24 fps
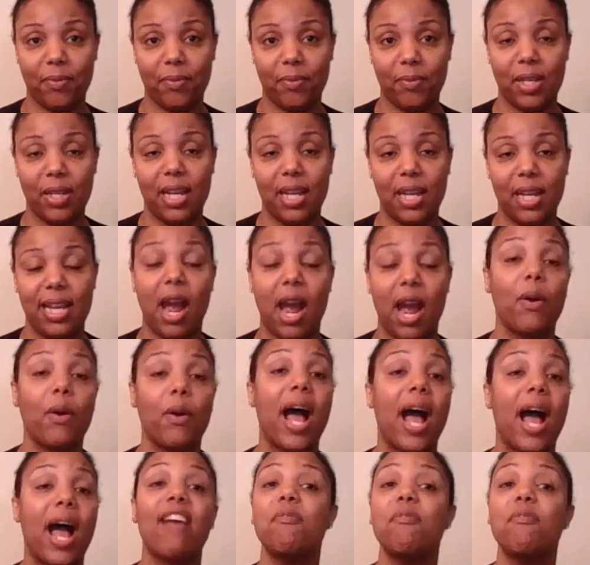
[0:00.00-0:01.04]
Now,
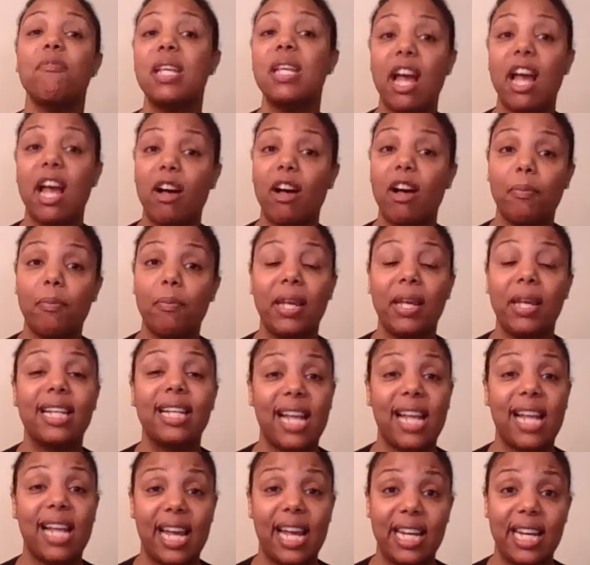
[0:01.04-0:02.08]
I've been helping
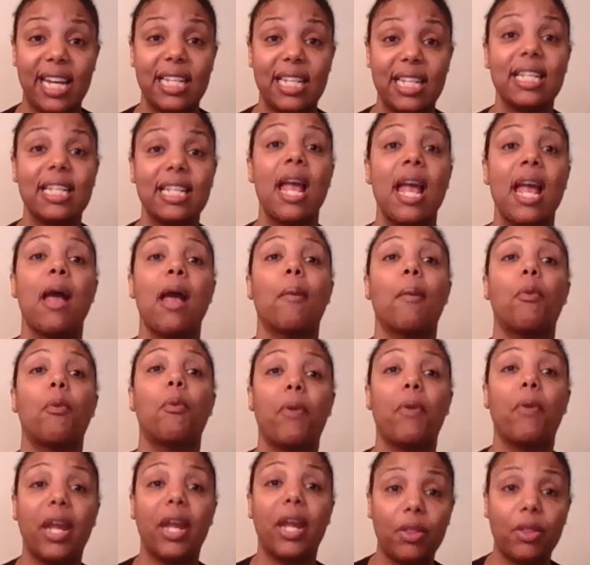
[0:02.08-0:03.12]
clients
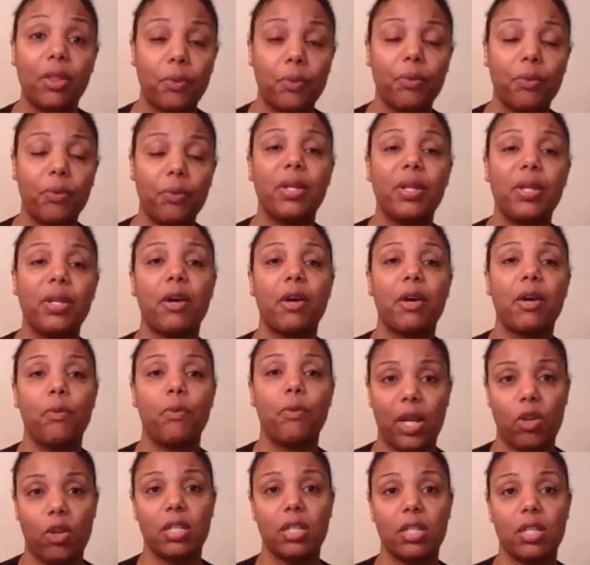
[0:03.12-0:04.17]
break through their weight
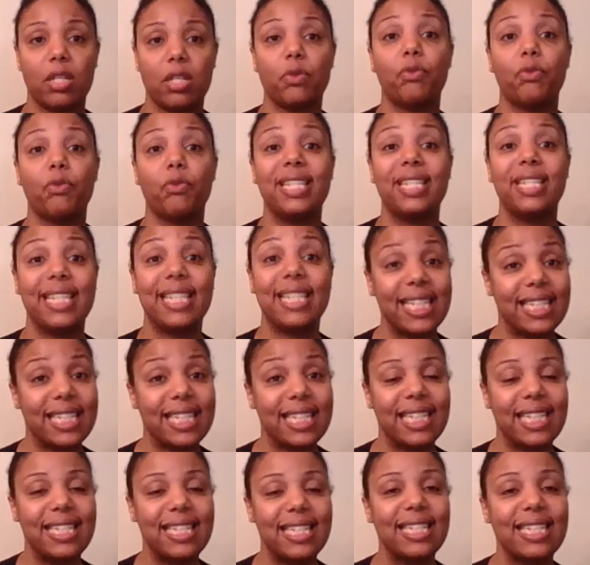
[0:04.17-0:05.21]
loss
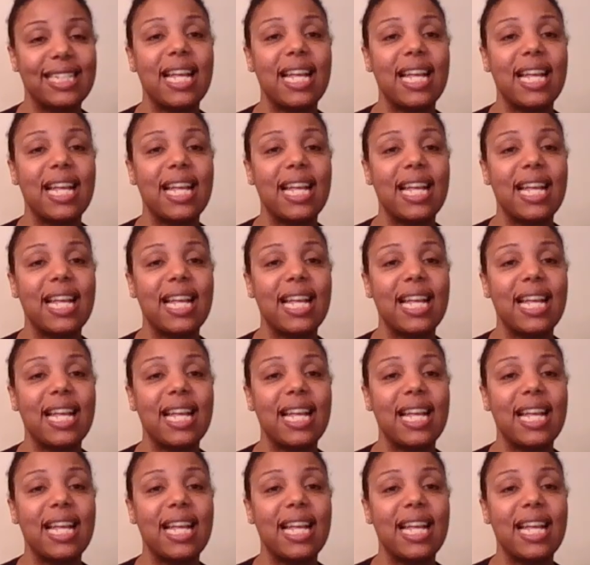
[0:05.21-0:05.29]
resistance,